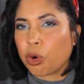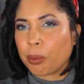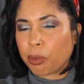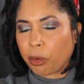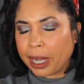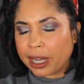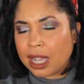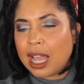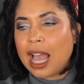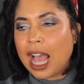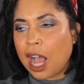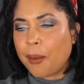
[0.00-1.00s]
or break
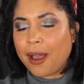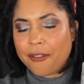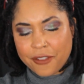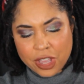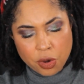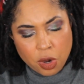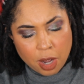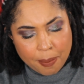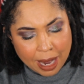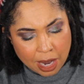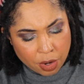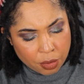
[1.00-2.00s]
how I feel
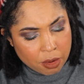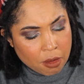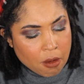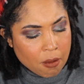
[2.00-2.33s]
about